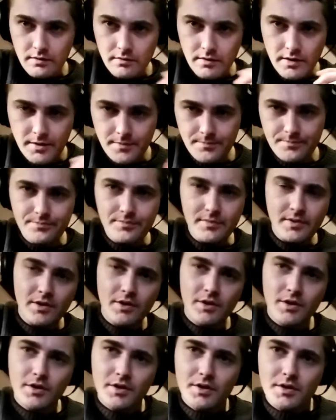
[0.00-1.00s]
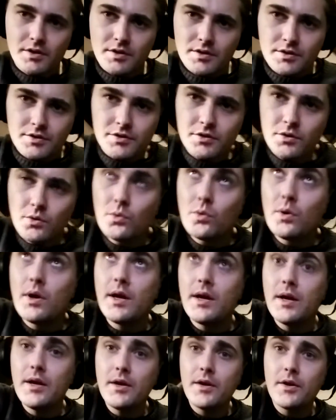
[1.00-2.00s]
Karina.
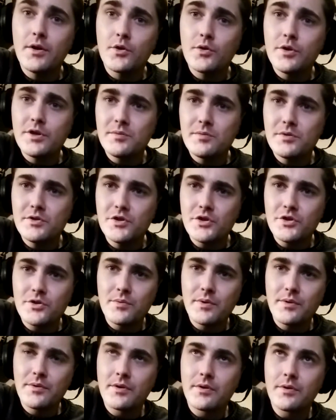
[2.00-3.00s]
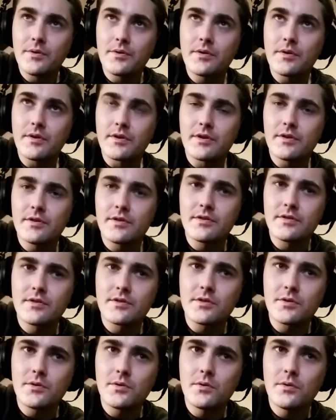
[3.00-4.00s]
So Christmas just around the corner.
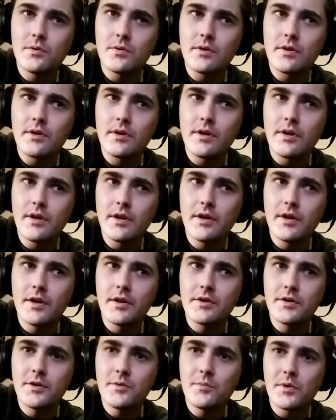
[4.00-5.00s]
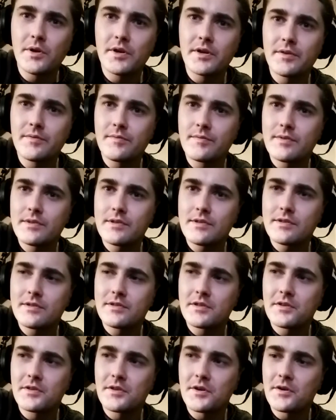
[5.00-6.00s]
So I didn't want to
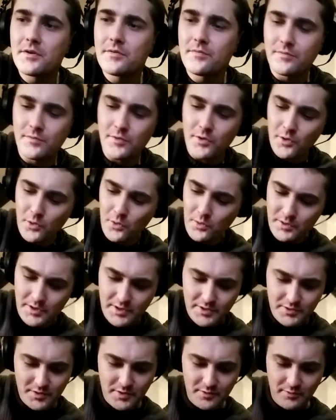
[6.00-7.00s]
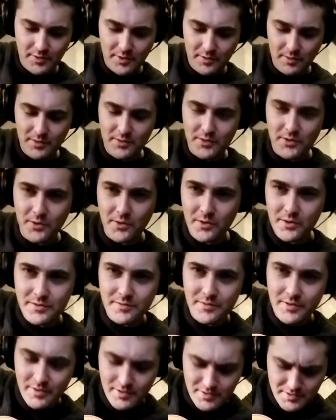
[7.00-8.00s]
sit there for the whole thing trying to figure out the chords
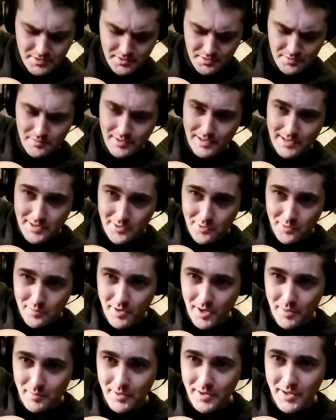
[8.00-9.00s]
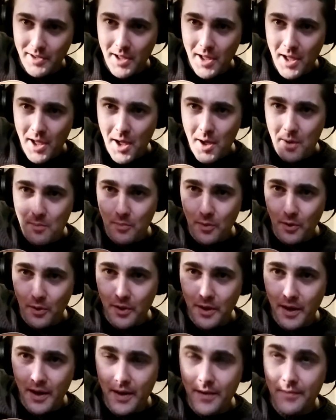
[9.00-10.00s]
for it because I couldn't really hear it properly.
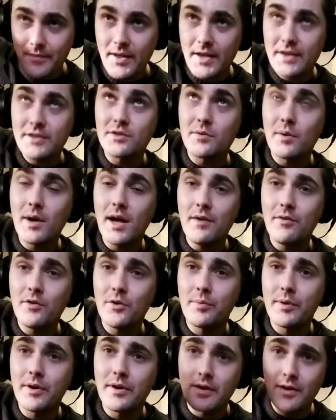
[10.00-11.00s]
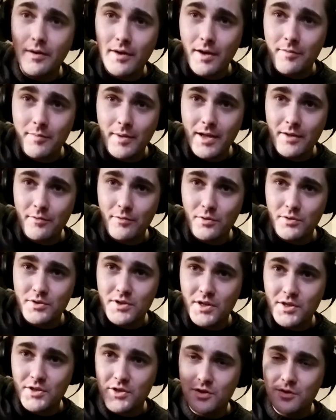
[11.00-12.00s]
But yeah, so I have it up here now. I have my headphones
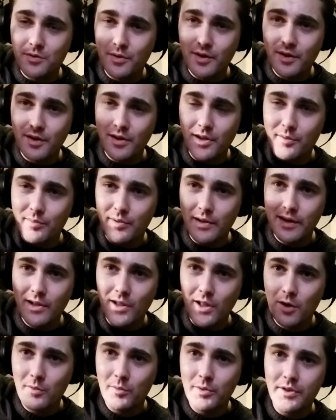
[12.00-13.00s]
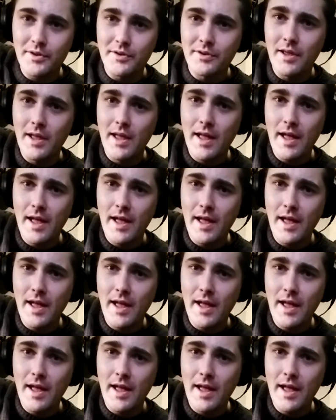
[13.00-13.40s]
on just so I can kind of play along with it.